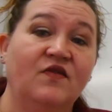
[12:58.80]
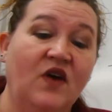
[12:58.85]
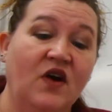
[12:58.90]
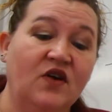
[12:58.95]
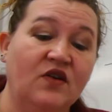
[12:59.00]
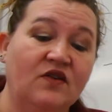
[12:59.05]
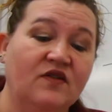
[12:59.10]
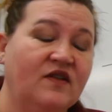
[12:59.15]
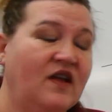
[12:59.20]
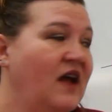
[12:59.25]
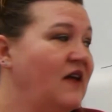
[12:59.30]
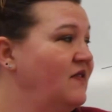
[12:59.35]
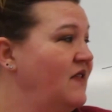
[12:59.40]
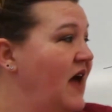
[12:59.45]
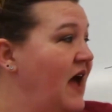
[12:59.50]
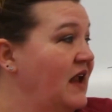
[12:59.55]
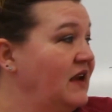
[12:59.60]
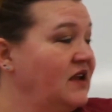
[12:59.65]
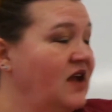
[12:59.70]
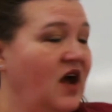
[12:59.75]
first, and
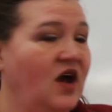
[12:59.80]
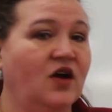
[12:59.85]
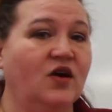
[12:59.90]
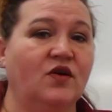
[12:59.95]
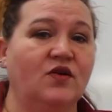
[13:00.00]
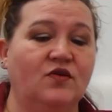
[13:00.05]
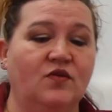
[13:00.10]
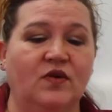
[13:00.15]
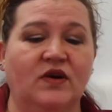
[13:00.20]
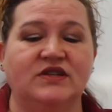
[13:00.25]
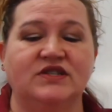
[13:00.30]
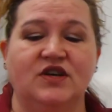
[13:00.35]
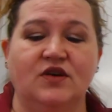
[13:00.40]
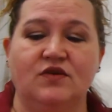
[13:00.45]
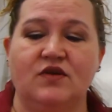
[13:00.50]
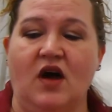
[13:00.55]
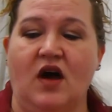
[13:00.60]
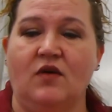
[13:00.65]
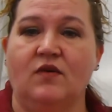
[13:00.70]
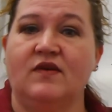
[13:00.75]
then code what you
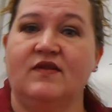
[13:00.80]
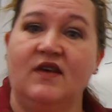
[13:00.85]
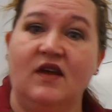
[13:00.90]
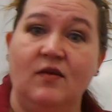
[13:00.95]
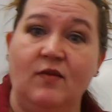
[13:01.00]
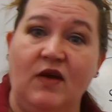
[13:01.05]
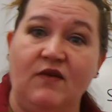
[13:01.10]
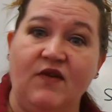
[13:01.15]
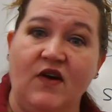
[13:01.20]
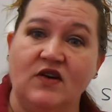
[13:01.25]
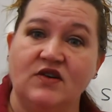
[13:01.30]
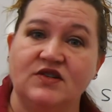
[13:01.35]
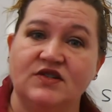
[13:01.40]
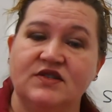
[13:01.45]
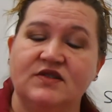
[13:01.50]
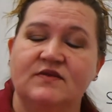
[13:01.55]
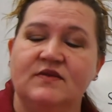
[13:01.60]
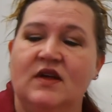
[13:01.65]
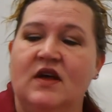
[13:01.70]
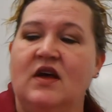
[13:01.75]
thought was going to be
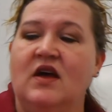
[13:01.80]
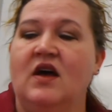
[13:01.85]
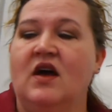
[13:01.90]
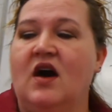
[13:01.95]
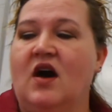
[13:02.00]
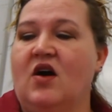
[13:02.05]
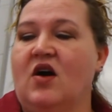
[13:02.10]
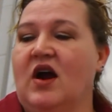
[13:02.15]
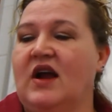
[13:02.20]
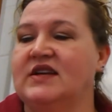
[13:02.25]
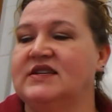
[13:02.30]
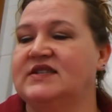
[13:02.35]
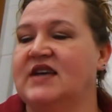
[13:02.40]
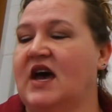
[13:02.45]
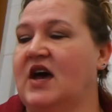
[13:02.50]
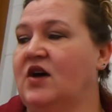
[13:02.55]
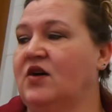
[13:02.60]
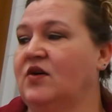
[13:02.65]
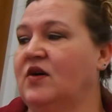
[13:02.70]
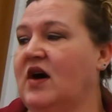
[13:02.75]
first. All right,
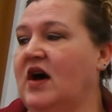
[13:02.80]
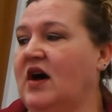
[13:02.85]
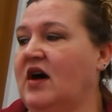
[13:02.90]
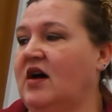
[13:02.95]
so